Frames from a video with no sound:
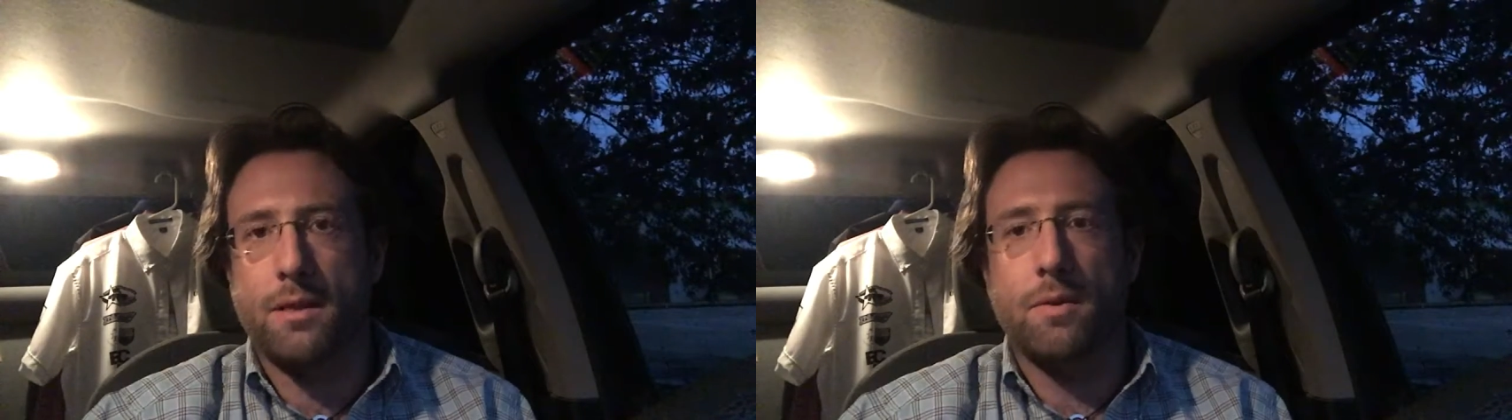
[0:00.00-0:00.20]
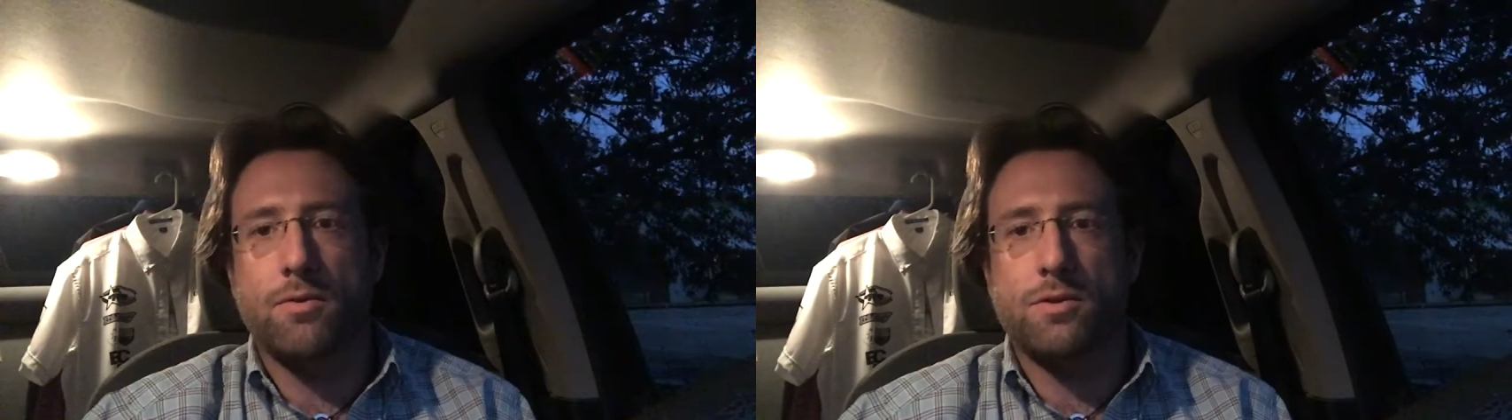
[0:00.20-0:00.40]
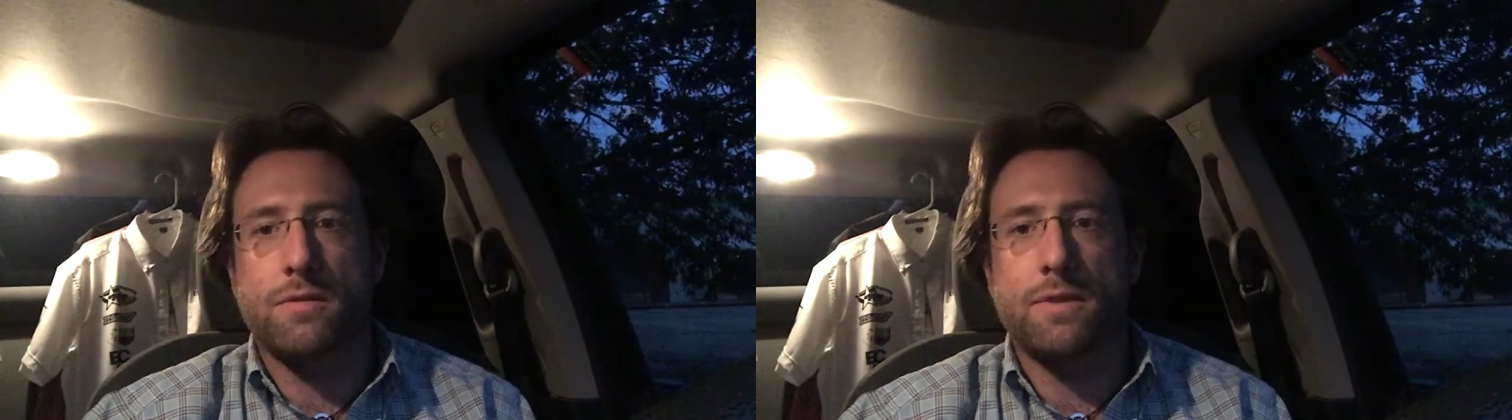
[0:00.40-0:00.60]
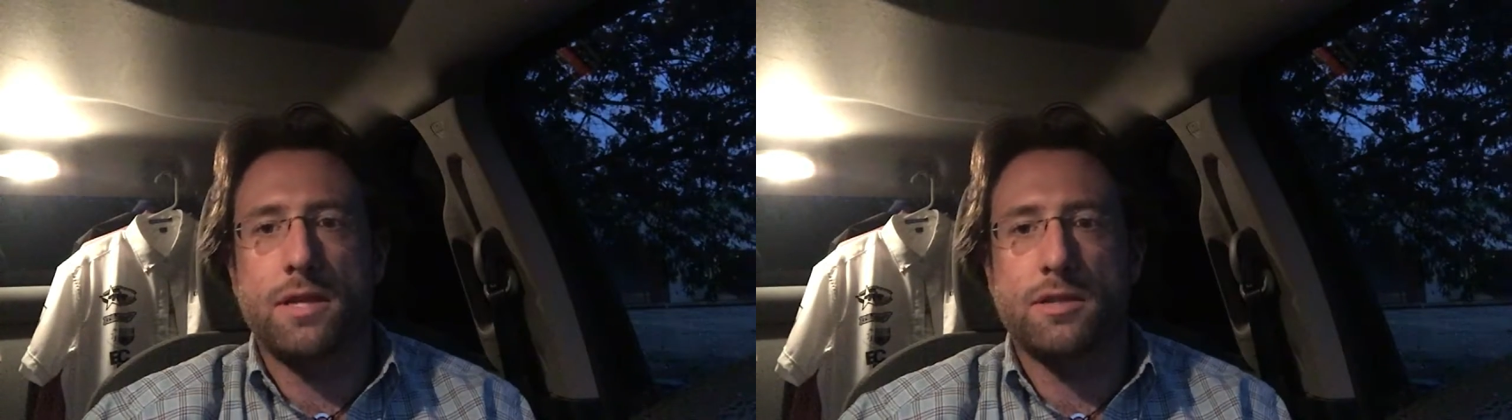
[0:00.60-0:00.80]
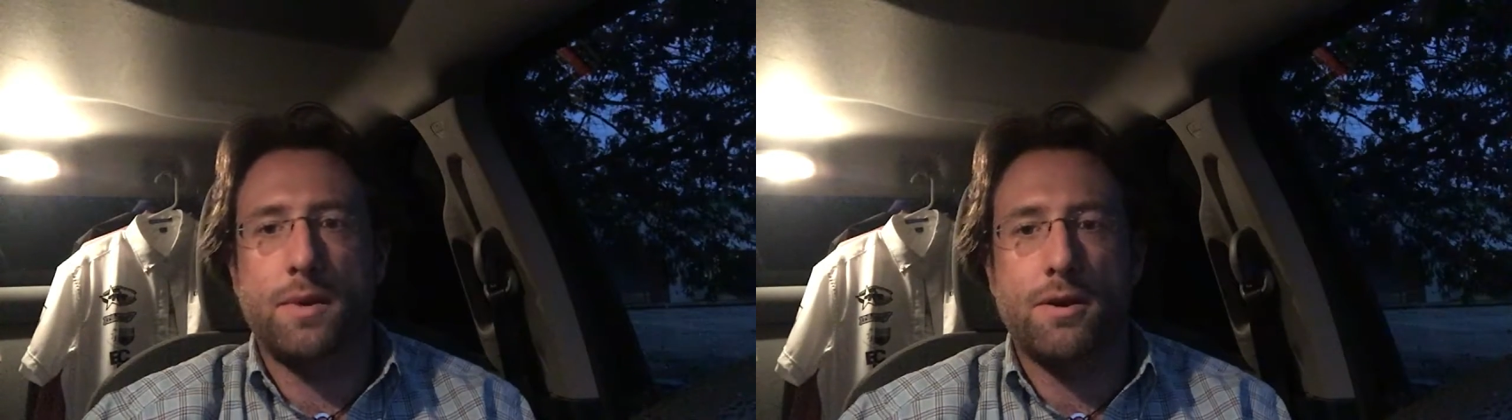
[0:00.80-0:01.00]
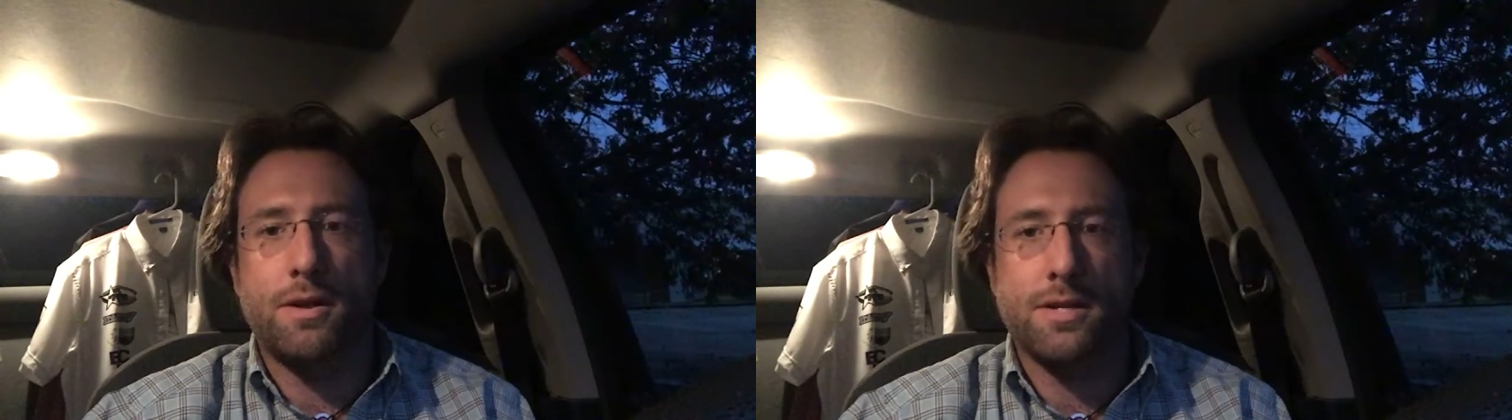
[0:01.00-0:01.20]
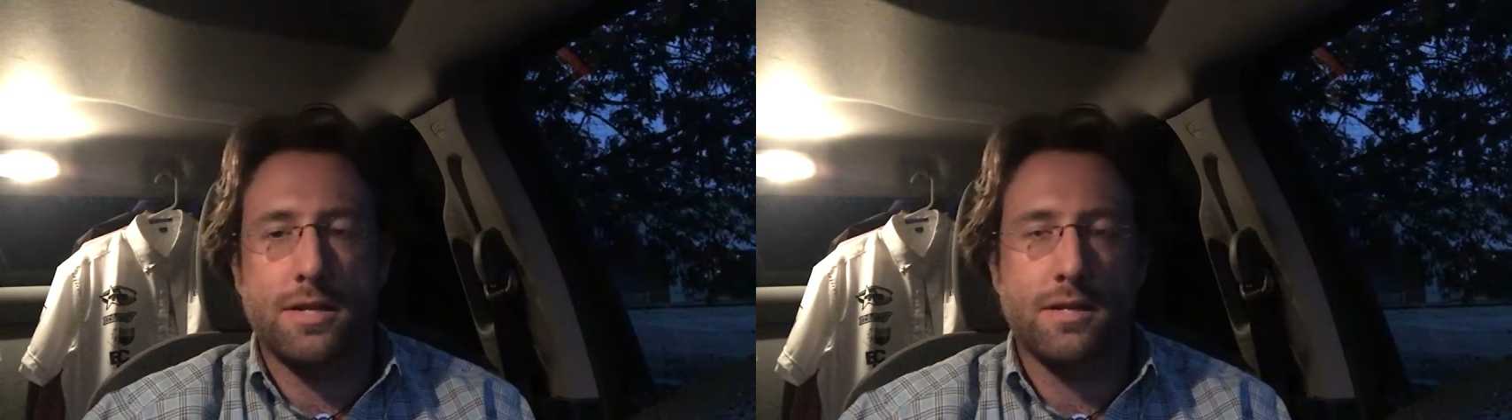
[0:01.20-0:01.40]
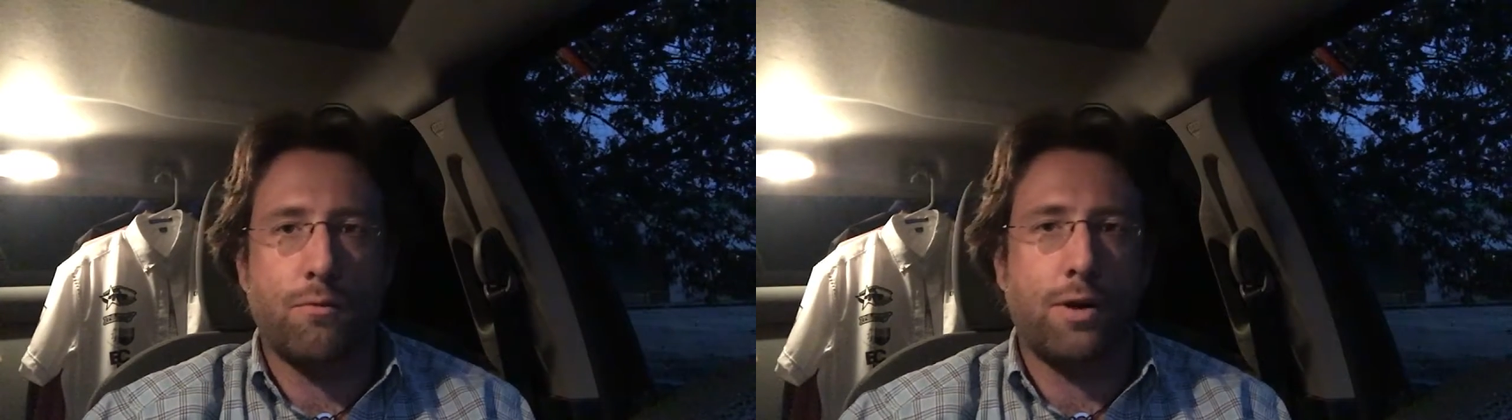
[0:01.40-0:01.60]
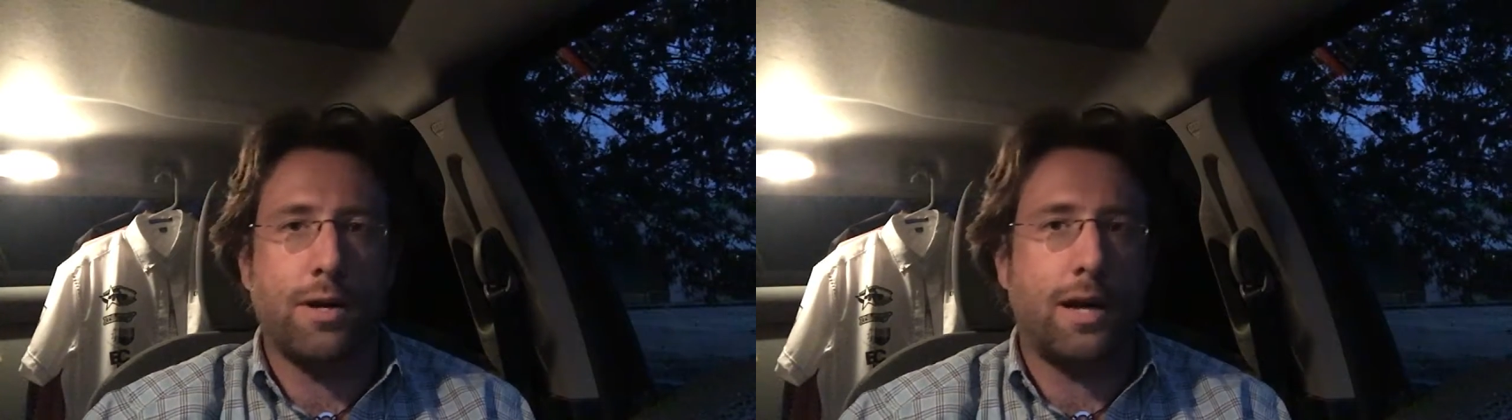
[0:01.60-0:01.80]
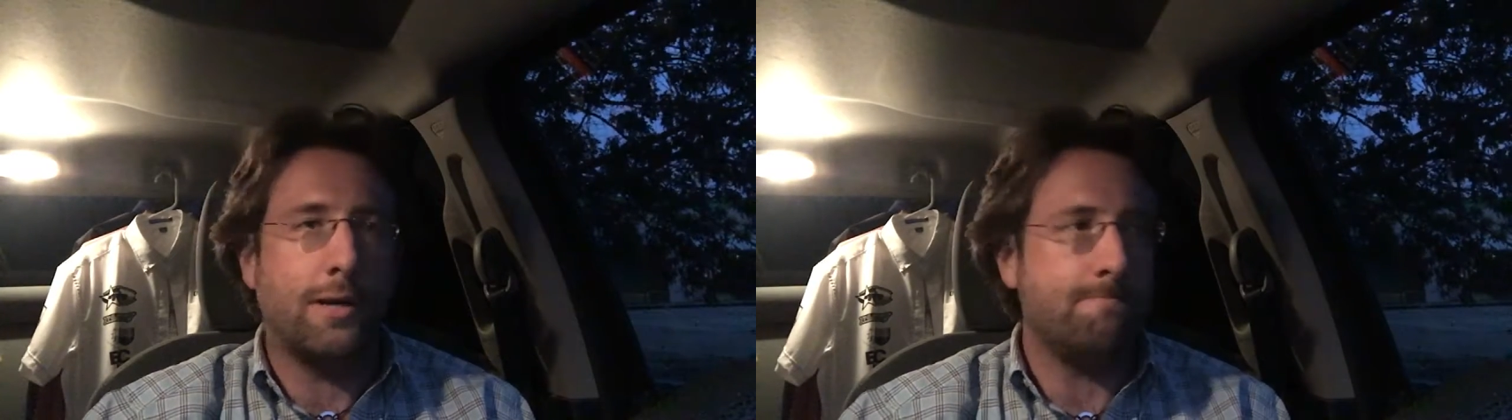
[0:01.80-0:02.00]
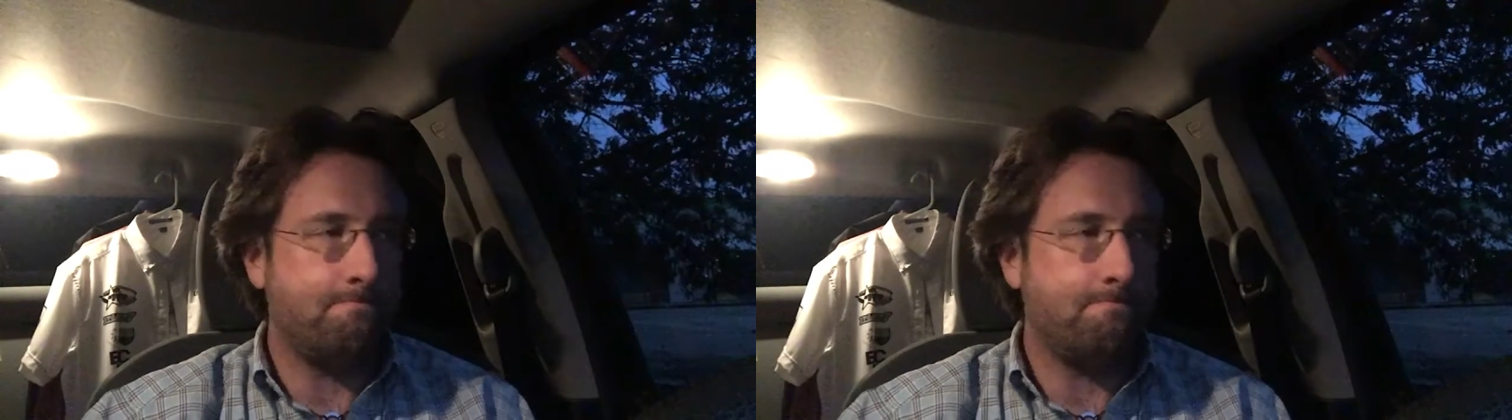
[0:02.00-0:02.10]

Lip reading: the most of the experiences and whatnot.